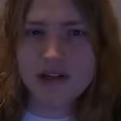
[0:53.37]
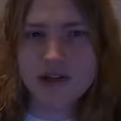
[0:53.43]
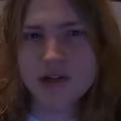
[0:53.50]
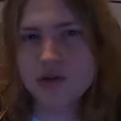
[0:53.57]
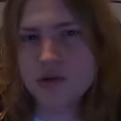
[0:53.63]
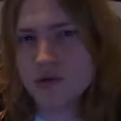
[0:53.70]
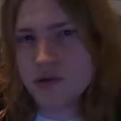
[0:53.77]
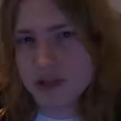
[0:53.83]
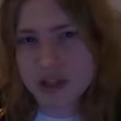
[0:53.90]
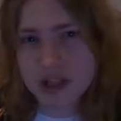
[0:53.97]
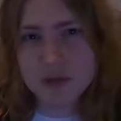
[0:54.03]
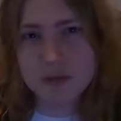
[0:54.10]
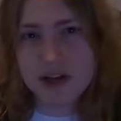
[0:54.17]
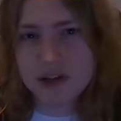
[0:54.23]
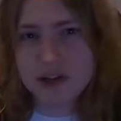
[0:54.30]
issues,
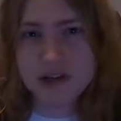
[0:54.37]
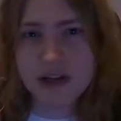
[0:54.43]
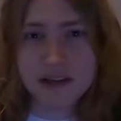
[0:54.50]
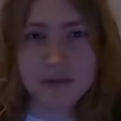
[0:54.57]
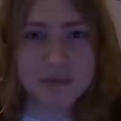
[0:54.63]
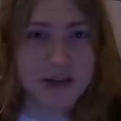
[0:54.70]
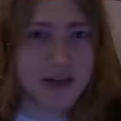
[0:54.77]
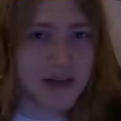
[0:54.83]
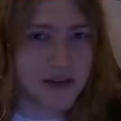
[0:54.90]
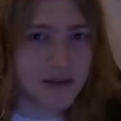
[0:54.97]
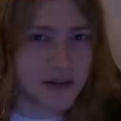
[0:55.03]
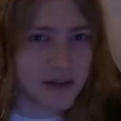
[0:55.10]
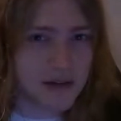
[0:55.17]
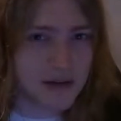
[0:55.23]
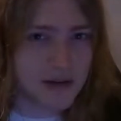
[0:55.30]
especially at the beginning
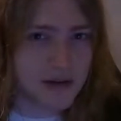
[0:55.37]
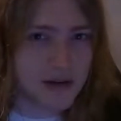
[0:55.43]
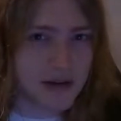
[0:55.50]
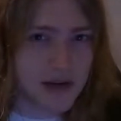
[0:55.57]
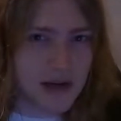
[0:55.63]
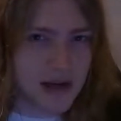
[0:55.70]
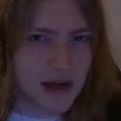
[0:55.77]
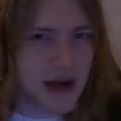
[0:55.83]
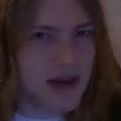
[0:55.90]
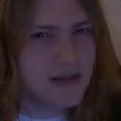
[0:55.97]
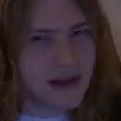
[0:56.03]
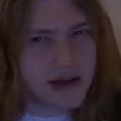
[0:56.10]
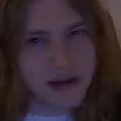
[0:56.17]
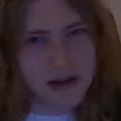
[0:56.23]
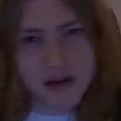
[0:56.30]
of the year,
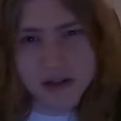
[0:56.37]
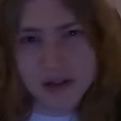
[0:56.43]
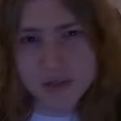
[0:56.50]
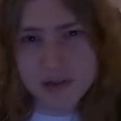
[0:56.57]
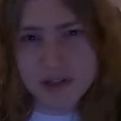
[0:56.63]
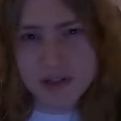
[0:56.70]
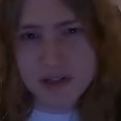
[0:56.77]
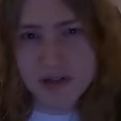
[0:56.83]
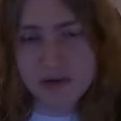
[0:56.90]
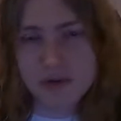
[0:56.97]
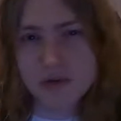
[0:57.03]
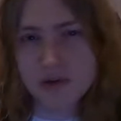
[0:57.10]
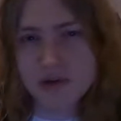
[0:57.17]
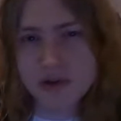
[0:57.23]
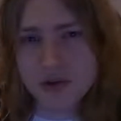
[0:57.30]
and that could also be seen
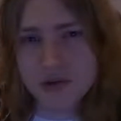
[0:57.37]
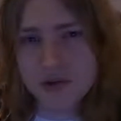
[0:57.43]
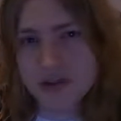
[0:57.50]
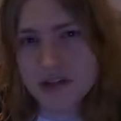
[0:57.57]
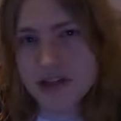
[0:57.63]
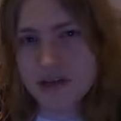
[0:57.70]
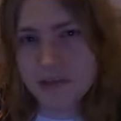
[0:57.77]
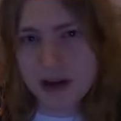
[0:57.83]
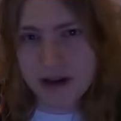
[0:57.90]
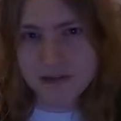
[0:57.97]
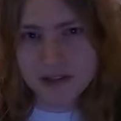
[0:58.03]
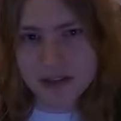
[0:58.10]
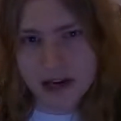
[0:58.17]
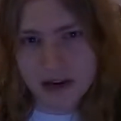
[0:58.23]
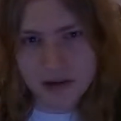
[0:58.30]
through their junior team,
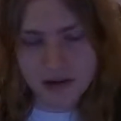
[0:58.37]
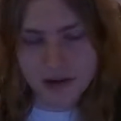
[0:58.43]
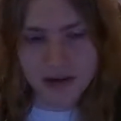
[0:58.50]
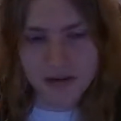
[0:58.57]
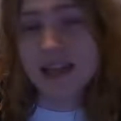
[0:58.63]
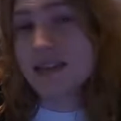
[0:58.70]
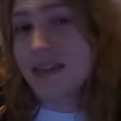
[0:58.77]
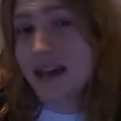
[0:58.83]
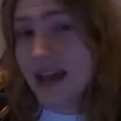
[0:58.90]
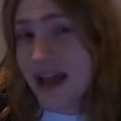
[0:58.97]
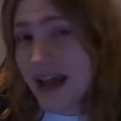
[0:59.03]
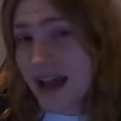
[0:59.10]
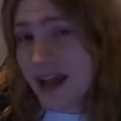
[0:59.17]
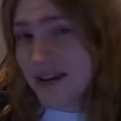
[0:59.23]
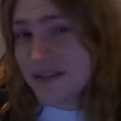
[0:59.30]
Tauri. They
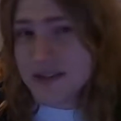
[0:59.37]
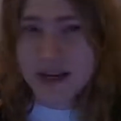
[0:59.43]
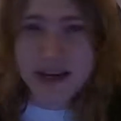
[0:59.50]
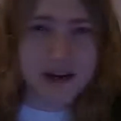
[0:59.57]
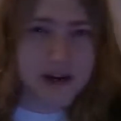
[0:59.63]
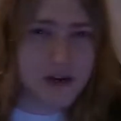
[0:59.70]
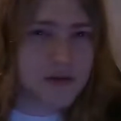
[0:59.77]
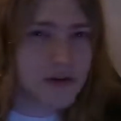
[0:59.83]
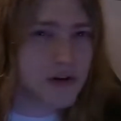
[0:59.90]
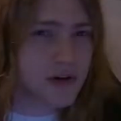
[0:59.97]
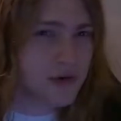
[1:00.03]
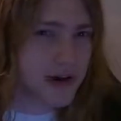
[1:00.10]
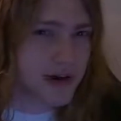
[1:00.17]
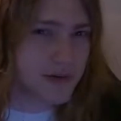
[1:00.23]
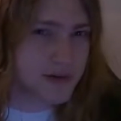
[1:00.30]
have taken over a
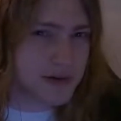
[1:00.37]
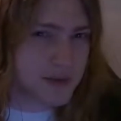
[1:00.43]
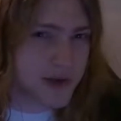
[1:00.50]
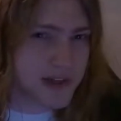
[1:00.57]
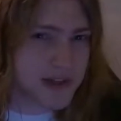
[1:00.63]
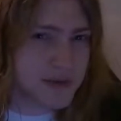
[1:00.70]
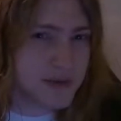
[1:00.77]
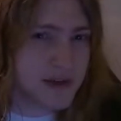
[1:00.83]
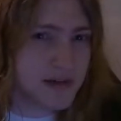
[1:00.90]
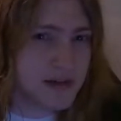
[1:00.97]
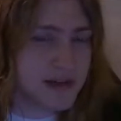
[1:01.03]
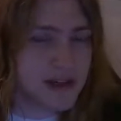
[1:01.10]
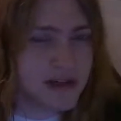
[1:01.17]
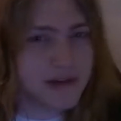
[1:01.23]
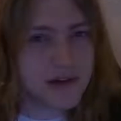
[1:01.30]
greater
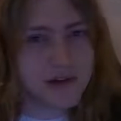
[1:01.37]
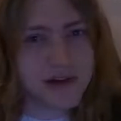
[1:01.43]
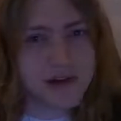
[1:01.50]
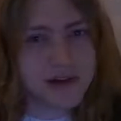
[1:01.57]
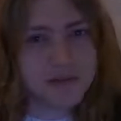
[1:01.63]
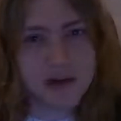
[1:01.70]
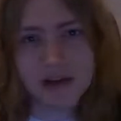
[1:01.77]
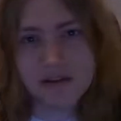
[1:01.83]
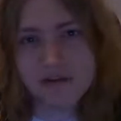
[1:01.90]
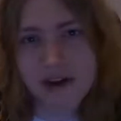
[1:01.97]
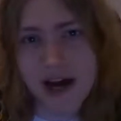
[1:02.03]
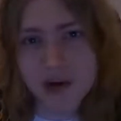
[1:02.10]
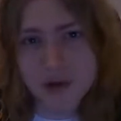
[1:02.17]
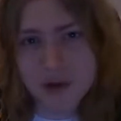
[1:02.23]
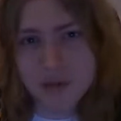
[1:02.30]
responsibility in their engine
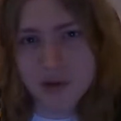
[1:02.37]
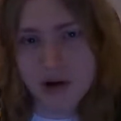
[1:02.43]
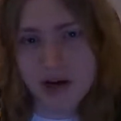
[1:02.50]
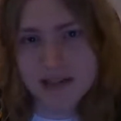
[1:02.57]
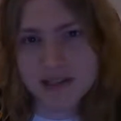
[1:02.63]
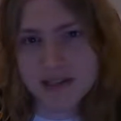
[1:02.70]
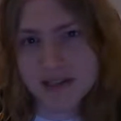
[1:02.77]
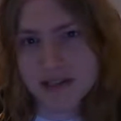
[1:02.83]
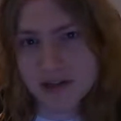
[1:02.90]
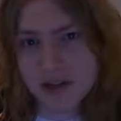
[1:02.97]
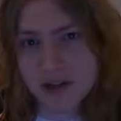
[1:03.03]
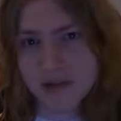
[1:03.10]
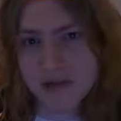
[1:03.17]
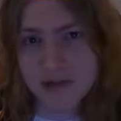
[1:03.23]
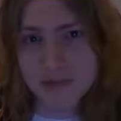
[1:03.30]
manufacturing process
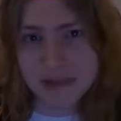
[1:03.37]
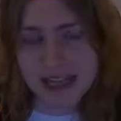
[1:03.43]
this year from